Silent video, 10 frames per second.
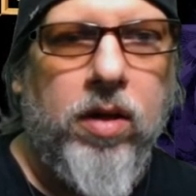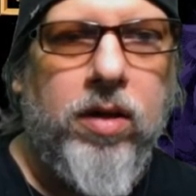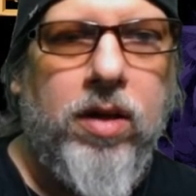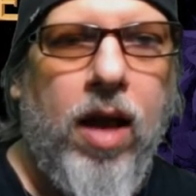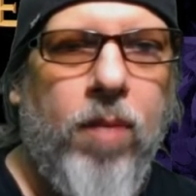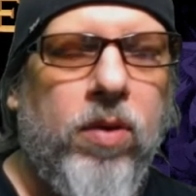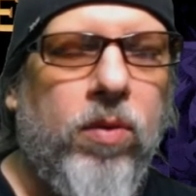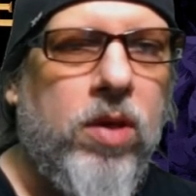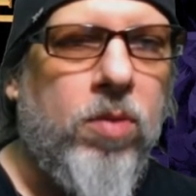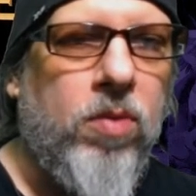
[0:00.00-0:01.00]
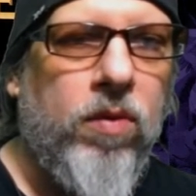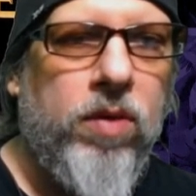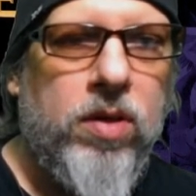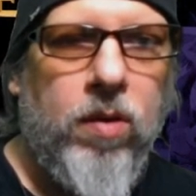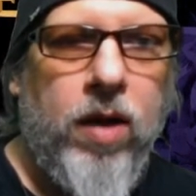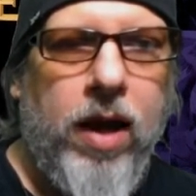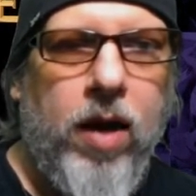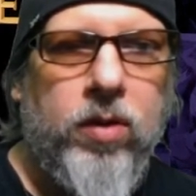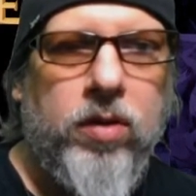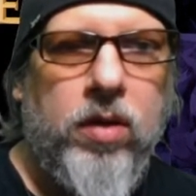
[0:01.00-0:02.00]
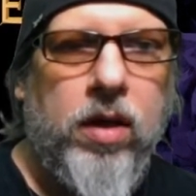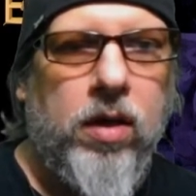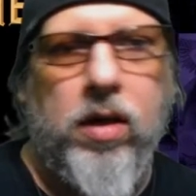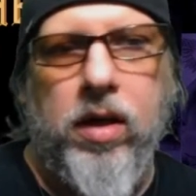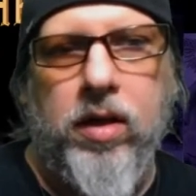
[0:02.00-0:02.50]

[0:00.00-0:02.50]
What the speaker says: This happens when you move into a house that the